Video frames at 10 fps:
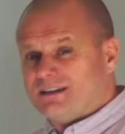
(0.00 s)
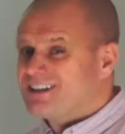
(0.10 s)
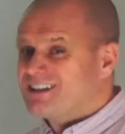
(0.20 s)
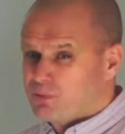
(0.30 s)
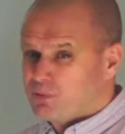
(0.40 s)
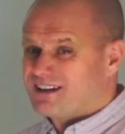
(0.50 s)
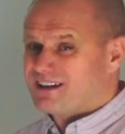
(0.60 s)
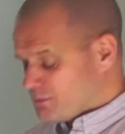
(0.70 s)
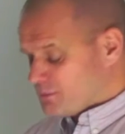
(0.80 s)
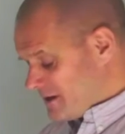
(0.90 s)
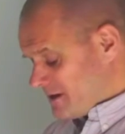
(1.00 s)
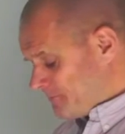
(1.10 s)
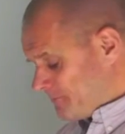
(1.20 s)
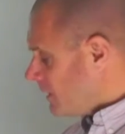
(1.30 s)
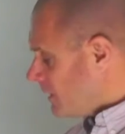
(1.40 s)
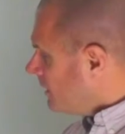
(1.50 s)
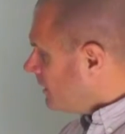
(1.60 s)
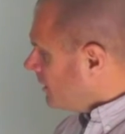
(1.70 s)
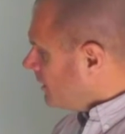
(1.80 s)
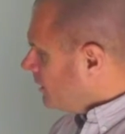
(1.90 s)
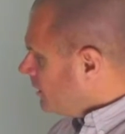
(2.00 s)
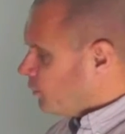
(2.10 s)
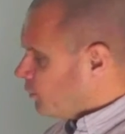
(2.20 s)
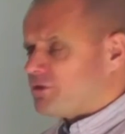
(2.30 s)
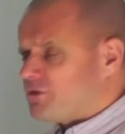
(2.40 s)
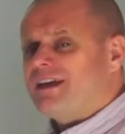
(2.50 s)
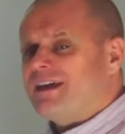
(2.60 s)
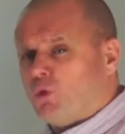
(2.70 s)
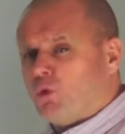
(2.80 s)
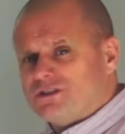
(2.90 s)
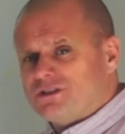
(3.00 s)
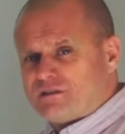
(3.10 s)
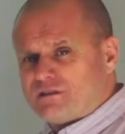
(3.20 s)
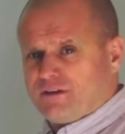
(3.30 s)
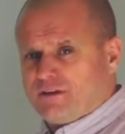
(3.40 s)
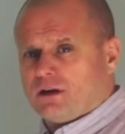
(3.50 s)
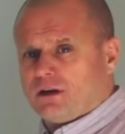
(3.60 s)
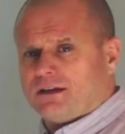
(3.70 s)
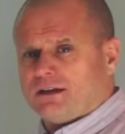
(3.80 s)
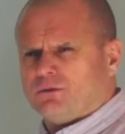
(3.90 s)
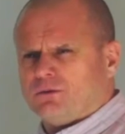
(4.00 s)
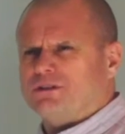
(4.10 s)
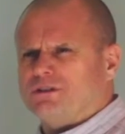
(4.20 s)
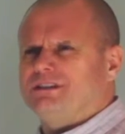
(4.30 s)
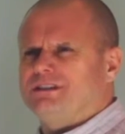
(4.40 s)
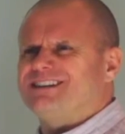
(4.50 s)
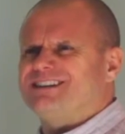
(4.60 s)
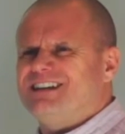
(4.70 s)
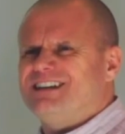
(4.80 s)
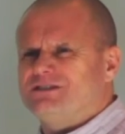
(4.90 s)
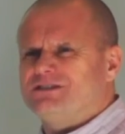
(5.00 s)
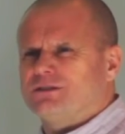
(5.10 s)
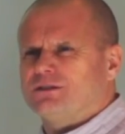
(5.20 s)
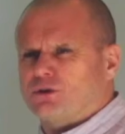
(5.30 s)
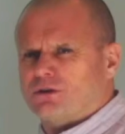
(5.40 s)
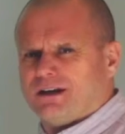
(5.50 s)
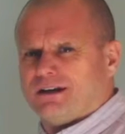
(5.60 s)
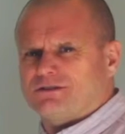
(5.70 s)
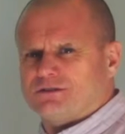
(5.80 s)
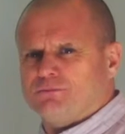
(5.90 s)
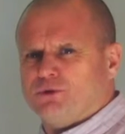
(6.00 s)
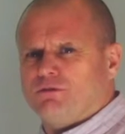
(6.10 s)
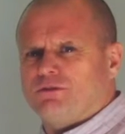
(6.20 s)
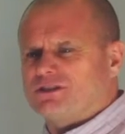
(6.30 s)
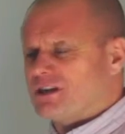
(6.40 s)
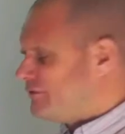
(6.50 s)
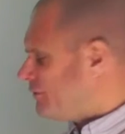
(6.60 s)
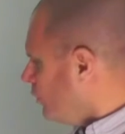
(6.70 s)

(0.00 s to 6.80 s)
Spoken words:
a nice place to be. But what did they want it to feel like? What did it need to look like to move the team